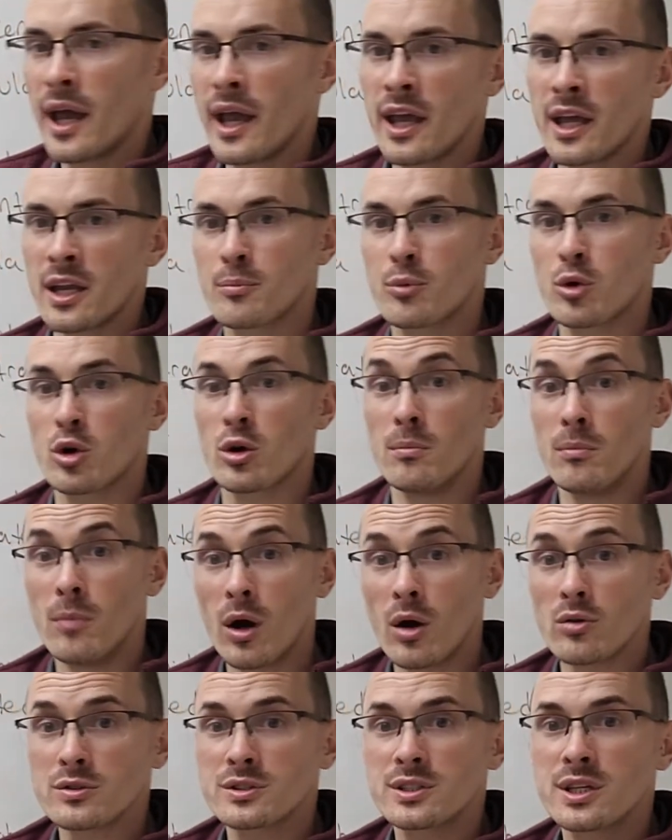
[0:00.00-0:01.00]
and
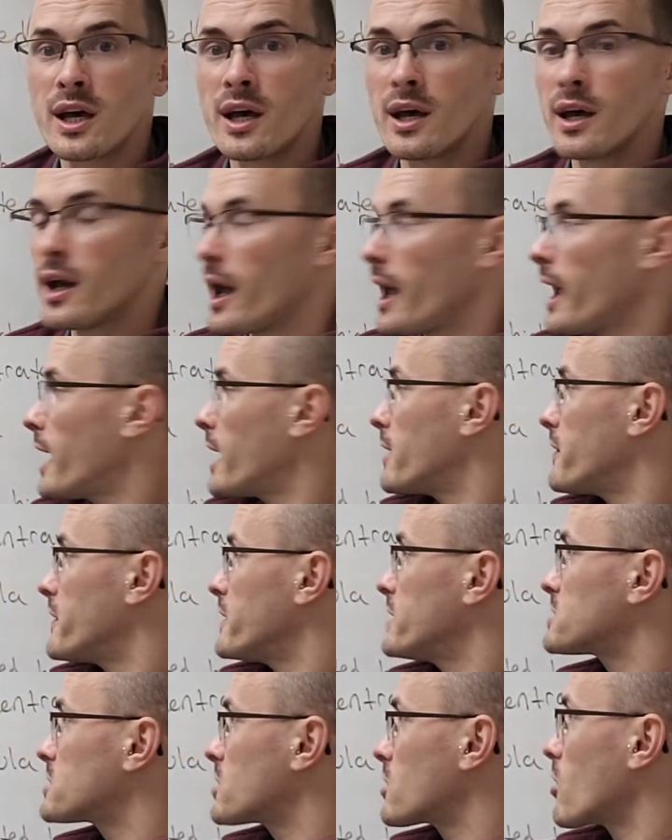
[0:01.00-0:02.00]
Promote. And
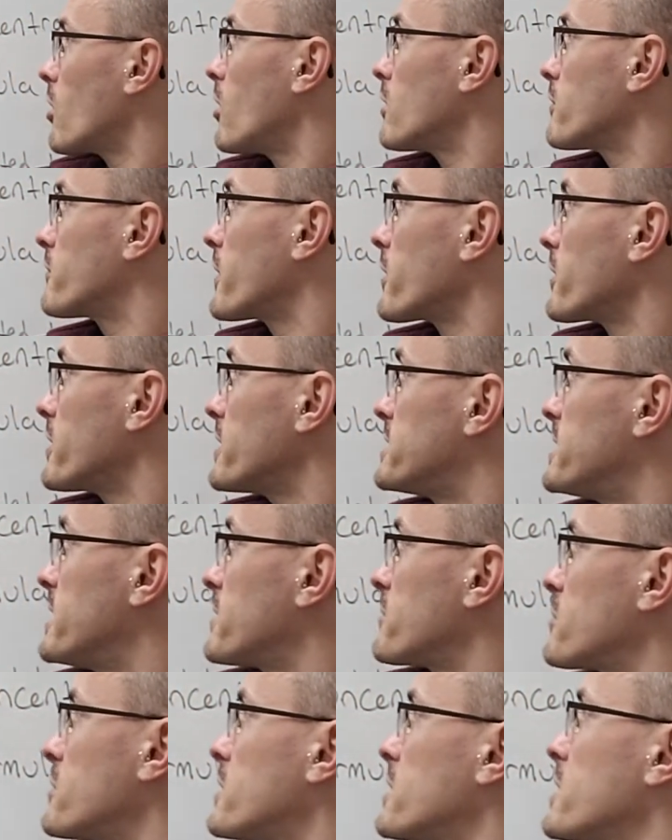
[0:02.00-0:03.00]
these are all very
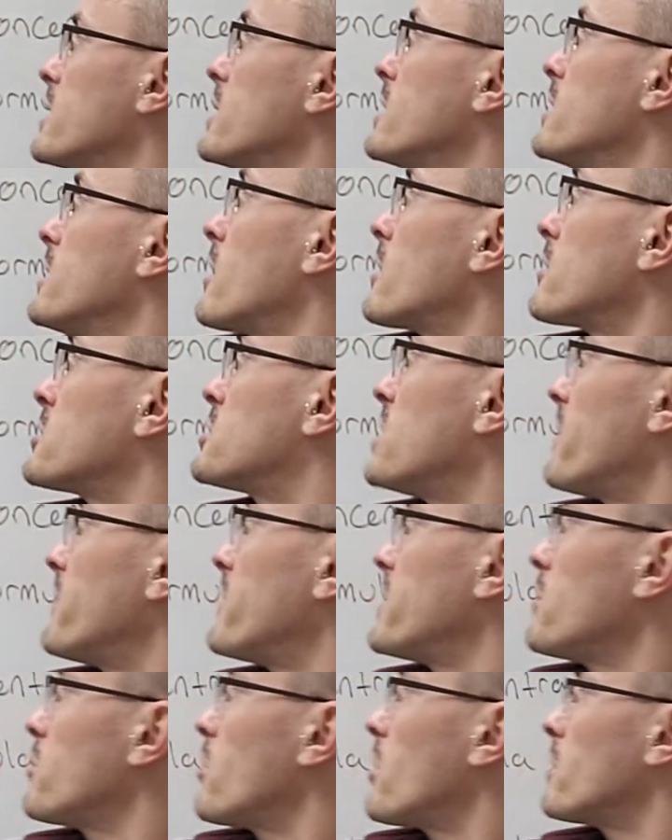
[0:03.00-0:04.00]
different. Our
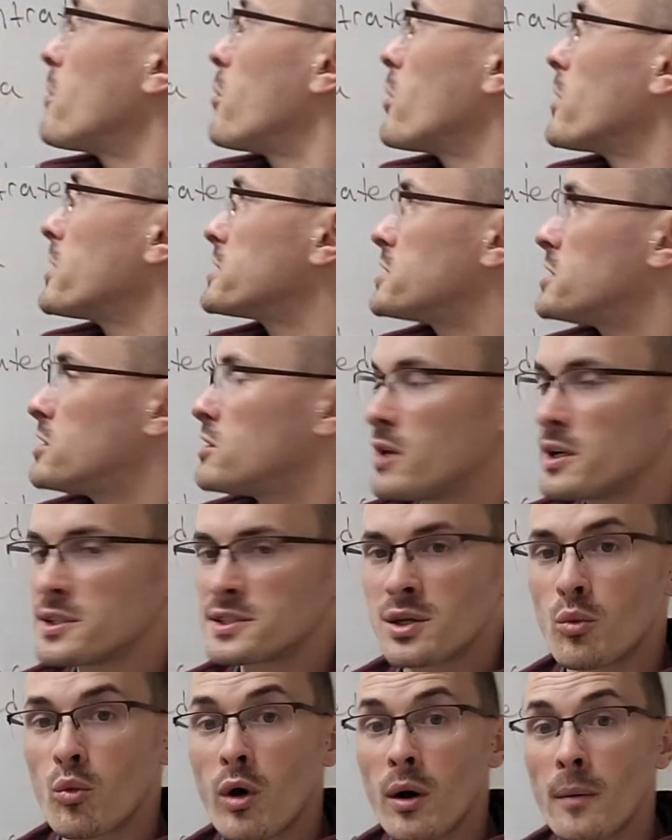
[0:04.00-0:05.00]
Jevity 1.2,
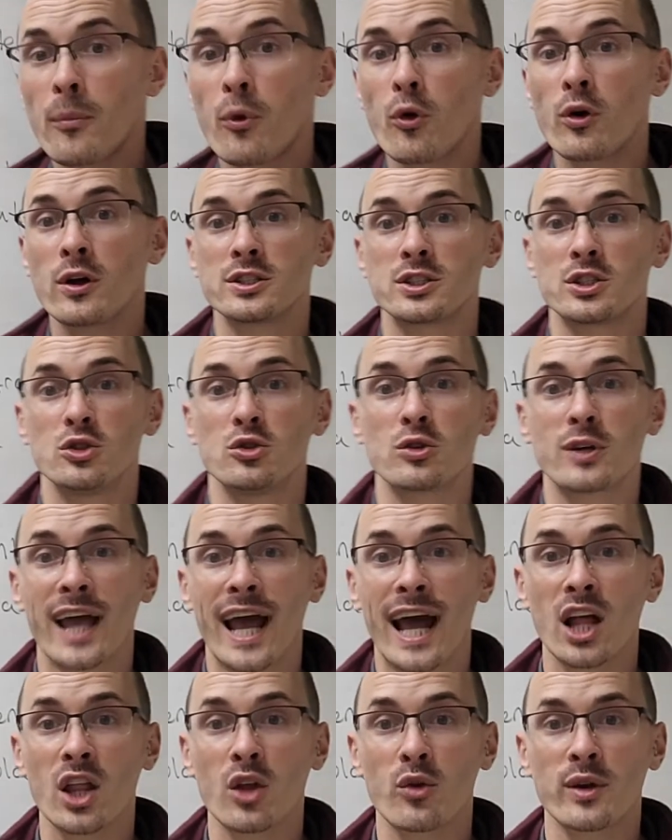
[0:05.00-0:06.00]
that's a 1.2
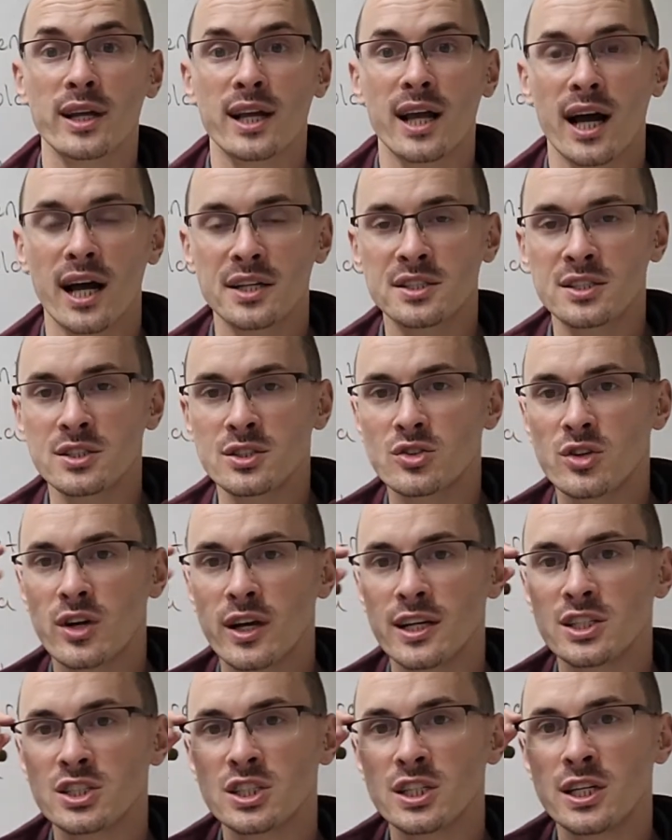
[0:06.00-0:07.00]
calorie
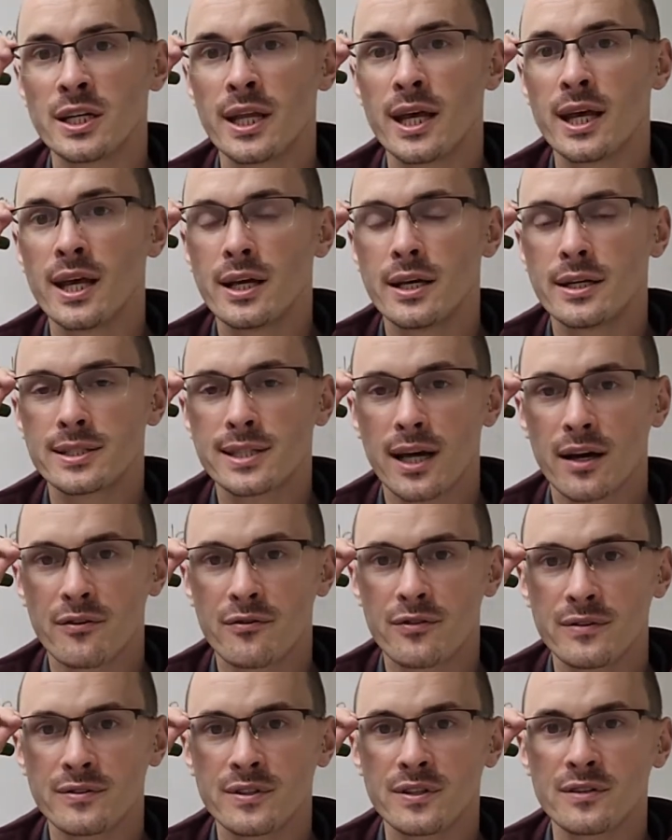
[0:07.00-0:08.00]
concentration. It's got
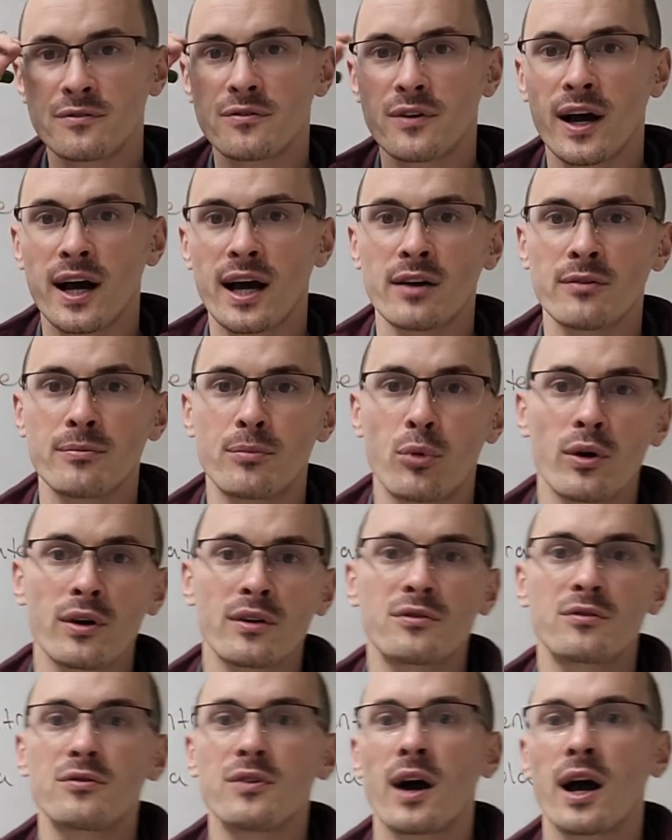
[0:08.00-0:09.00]

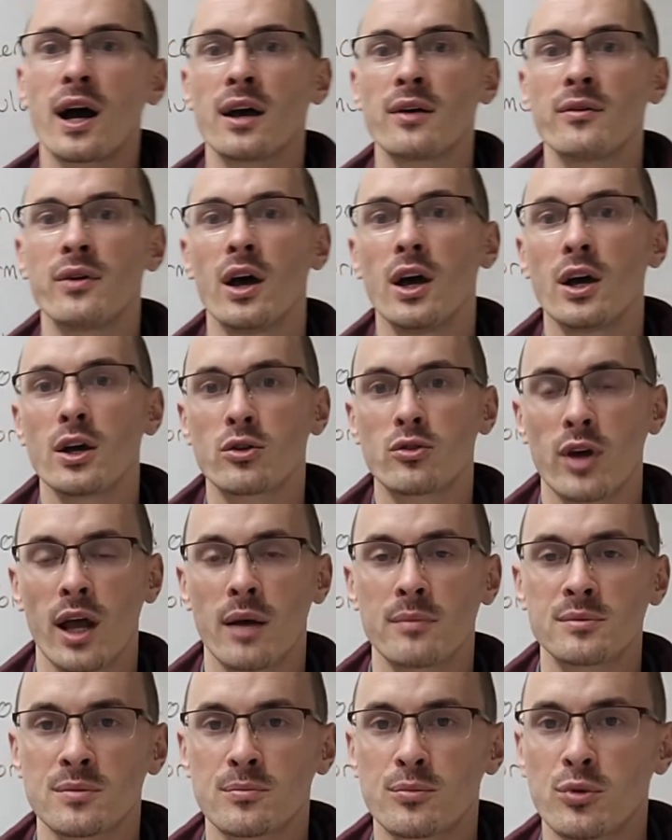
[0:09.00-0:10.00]
55.5
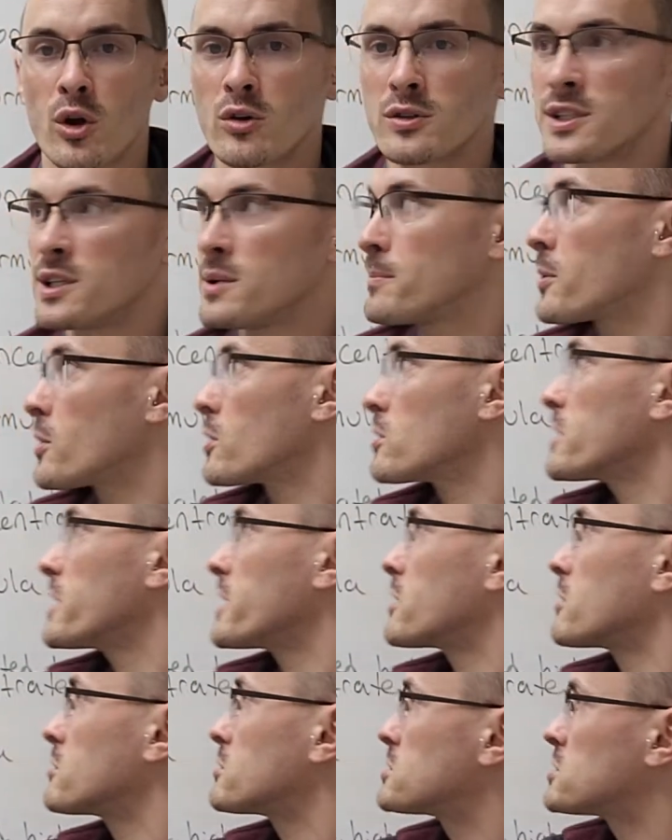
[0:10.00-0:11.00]
grams of protein per
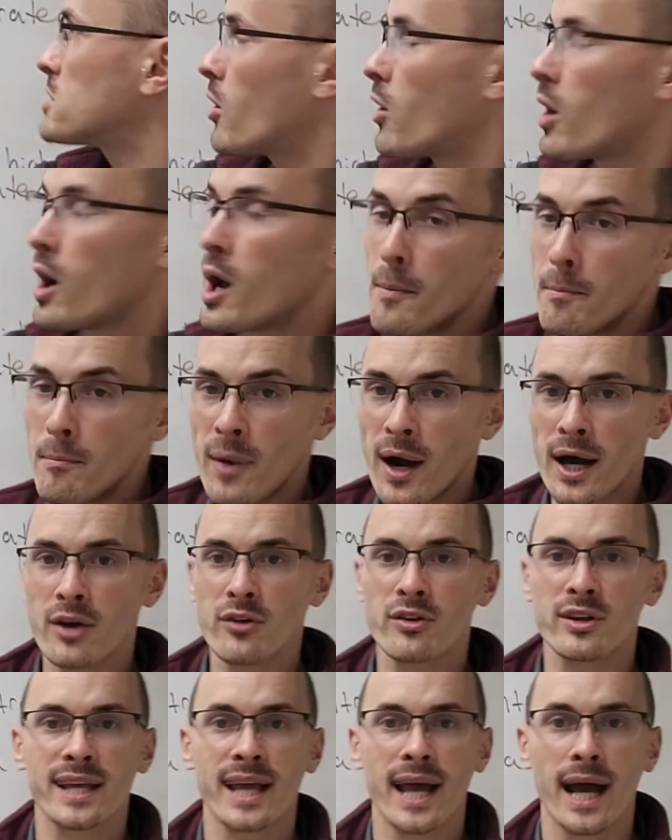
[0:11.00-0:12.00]
liter. So
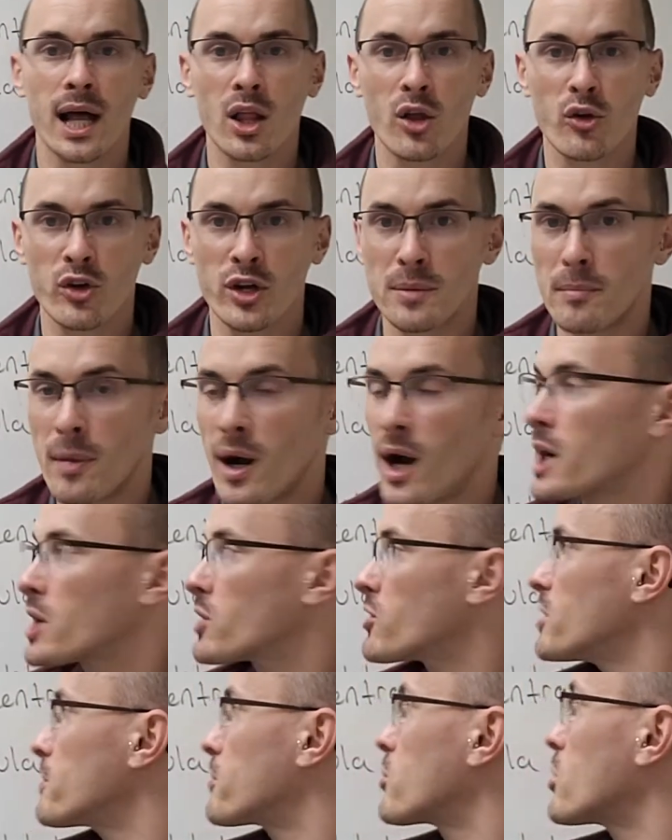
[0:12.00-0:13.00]
moderate calorie,
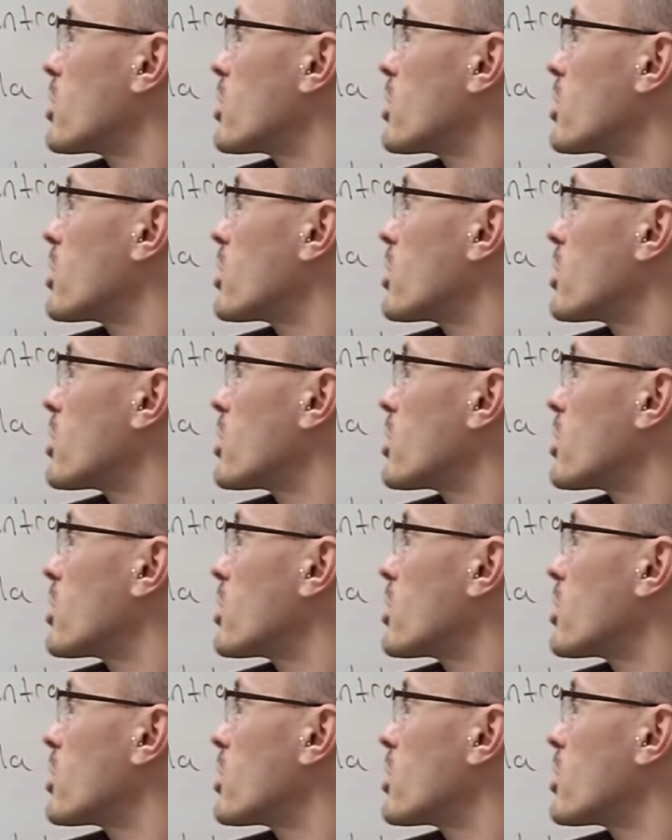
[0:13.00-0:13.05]
moderate